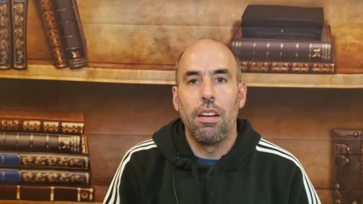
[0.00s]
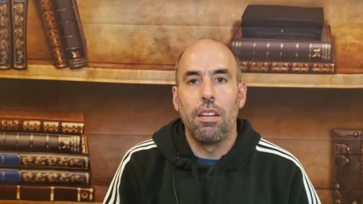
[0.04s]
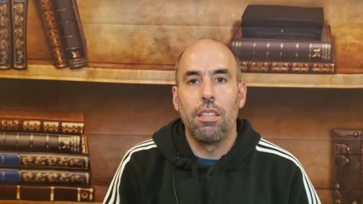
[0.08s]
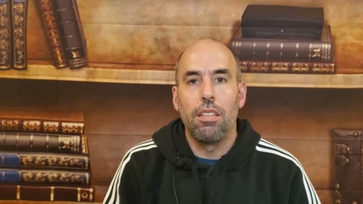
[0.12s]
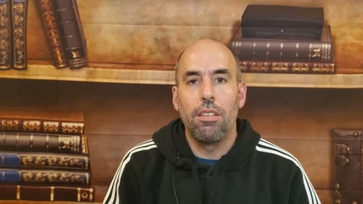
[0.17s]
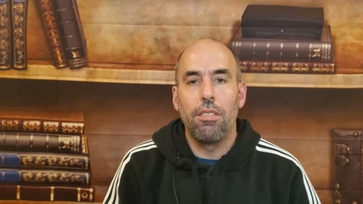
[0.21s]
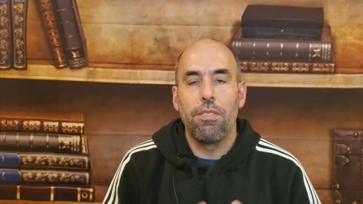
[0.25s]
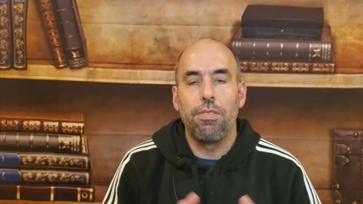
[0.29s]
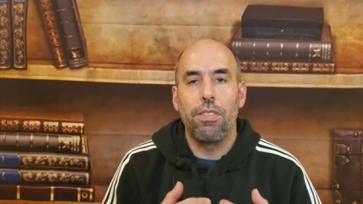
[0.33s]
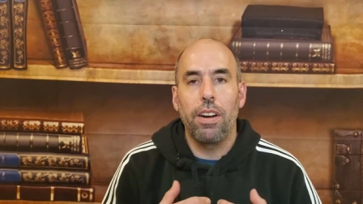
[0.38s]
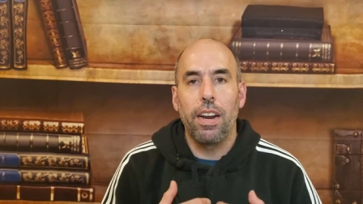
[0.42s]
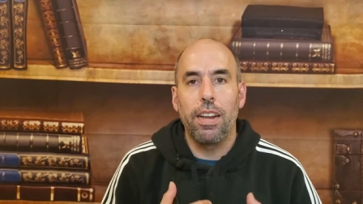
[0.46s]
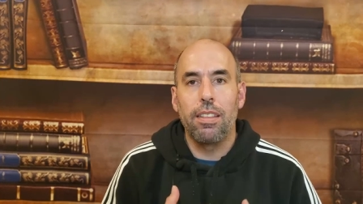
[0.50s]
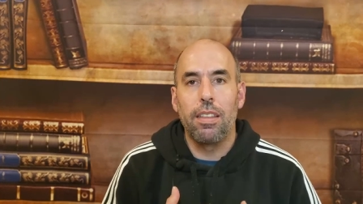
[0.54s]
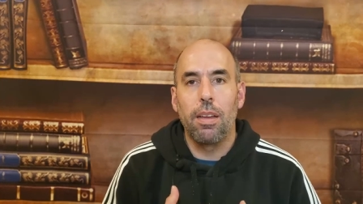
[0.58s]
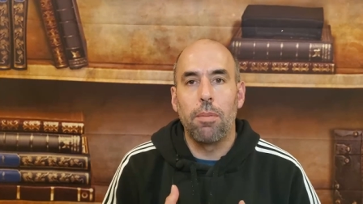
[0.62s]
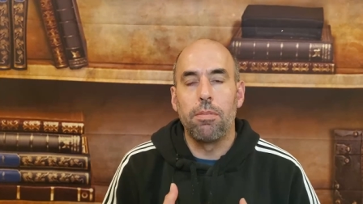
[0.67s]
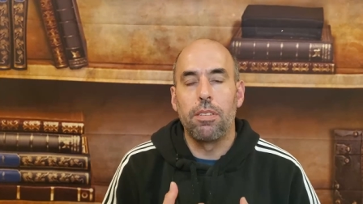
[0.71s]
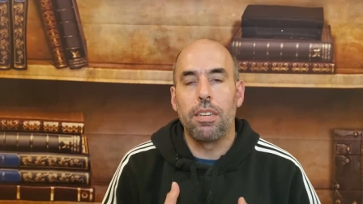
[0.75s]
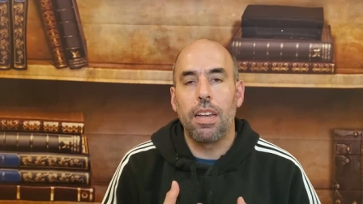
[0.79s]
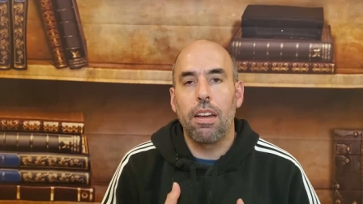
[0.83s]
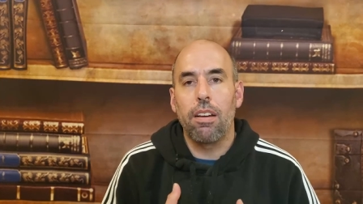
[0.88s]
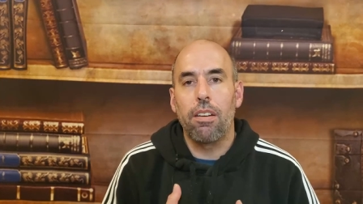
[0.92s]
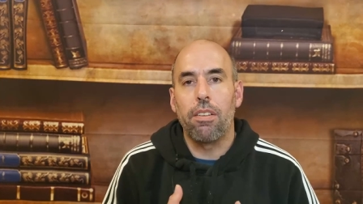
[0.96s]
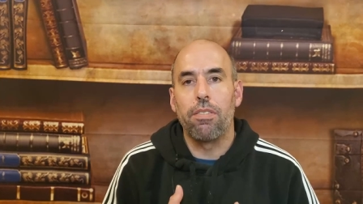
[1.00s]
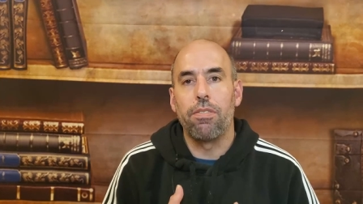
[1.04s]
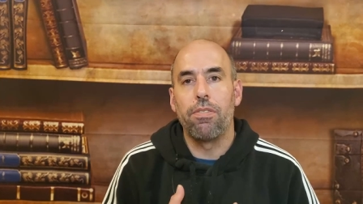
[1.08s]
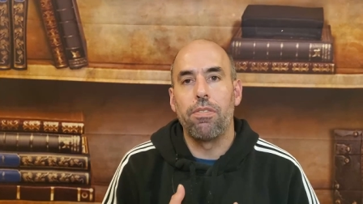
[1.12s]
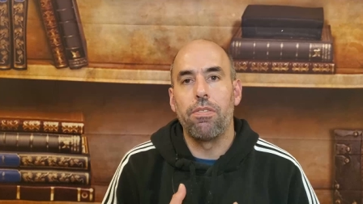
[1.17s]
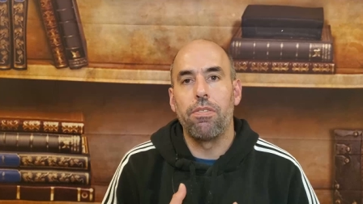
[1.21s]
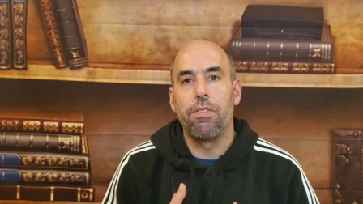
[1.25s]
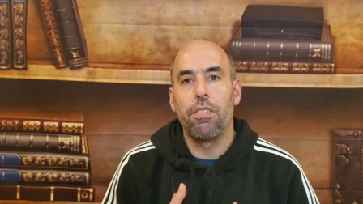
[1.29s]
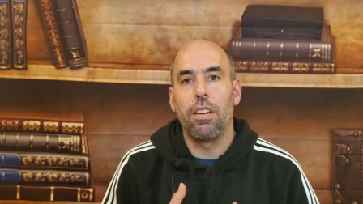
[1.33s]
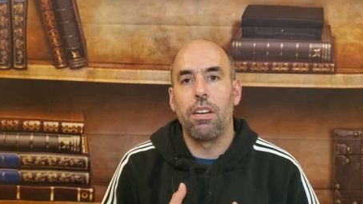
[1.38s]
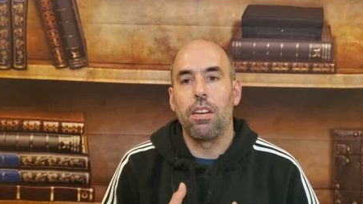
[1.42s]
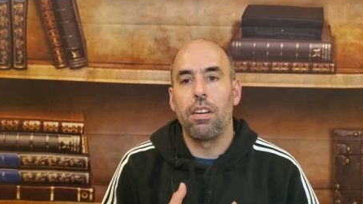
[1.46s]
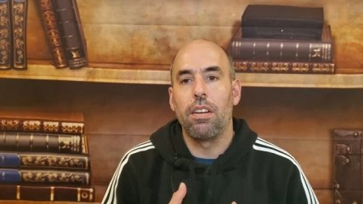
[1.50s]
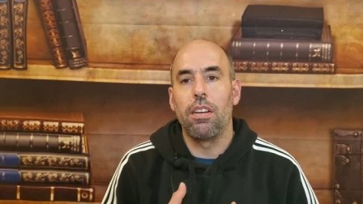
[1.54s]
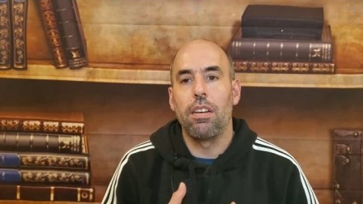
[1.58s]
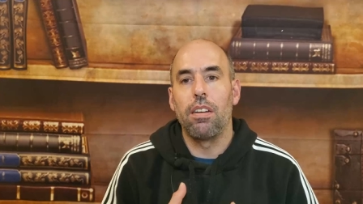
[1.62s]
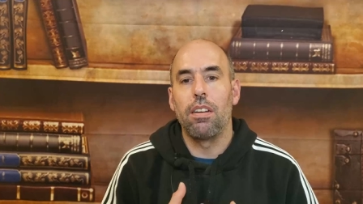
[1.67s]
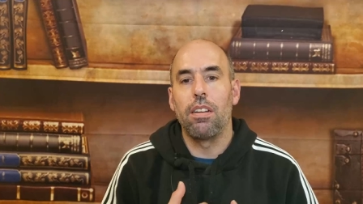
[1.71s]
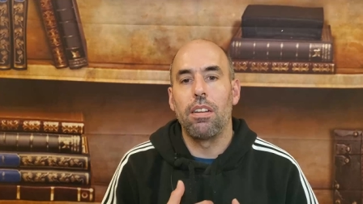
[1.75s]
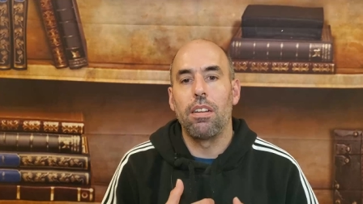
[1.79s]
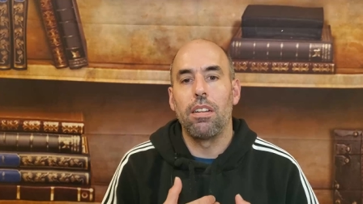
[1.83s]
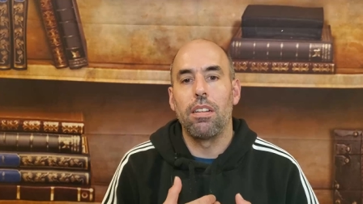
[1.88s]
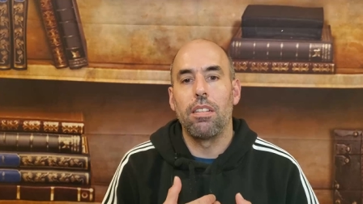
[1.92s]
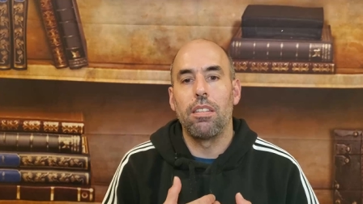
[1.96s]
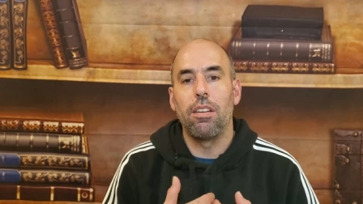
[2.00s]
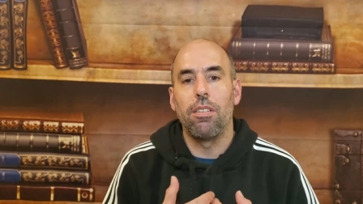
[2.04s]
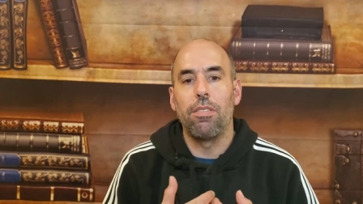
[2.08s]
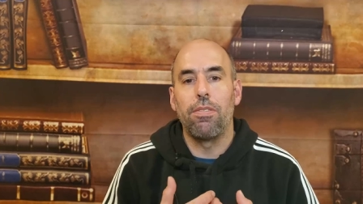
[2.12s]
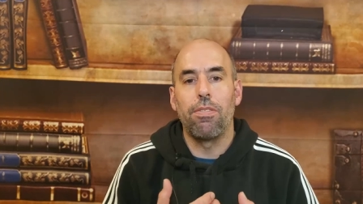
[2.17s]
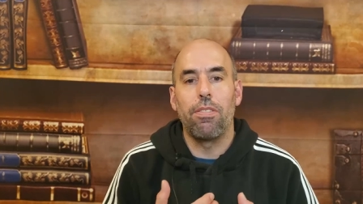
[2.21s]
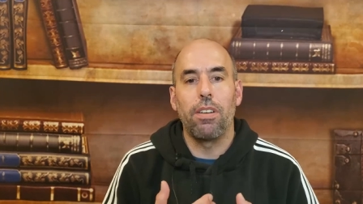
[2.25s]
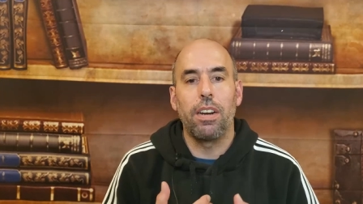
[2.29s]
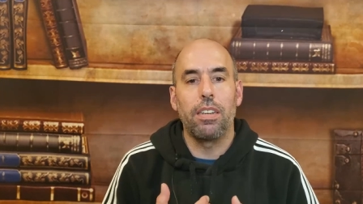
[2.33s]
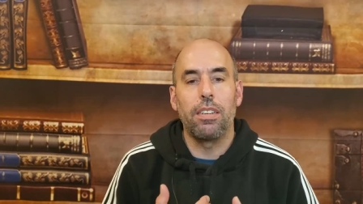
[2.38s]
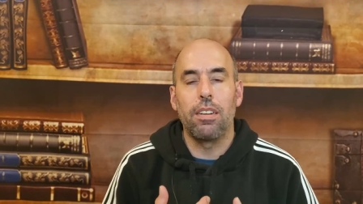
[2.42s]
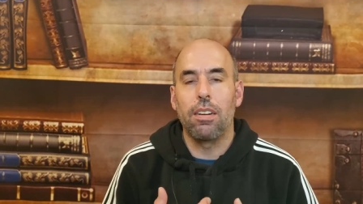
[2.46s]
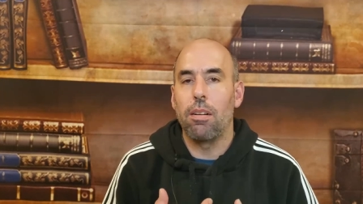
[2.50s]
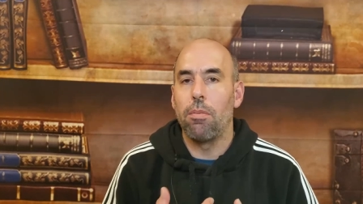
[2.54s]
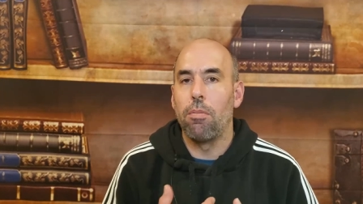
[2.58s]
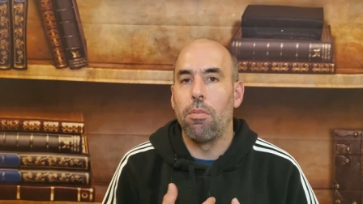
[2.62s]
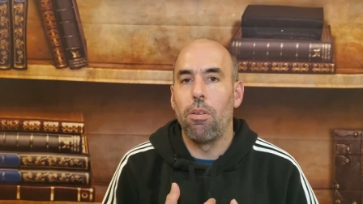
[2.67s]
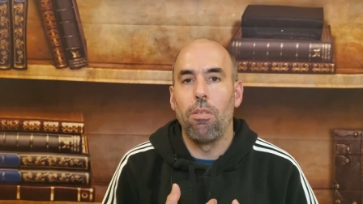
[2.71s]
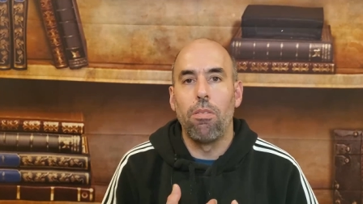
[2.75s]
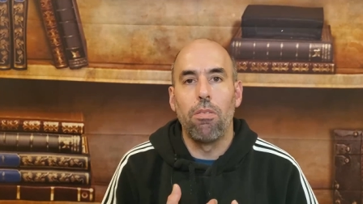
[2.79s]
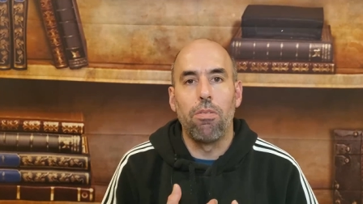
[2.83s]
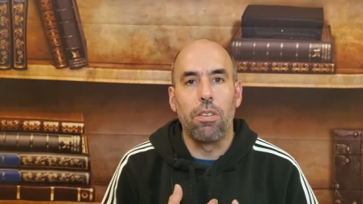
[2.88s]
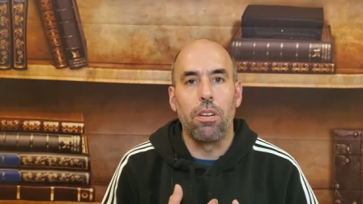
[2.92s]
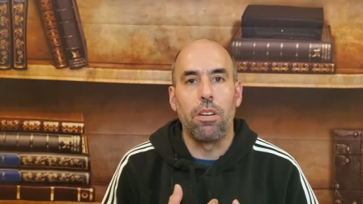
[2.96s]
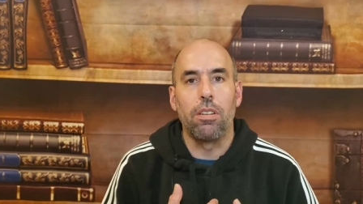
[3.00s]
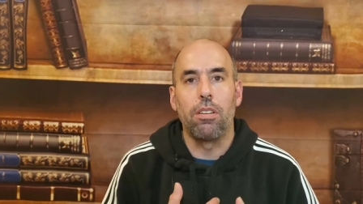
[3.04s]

They're afraid themselves. Uh, they're afraid to come over.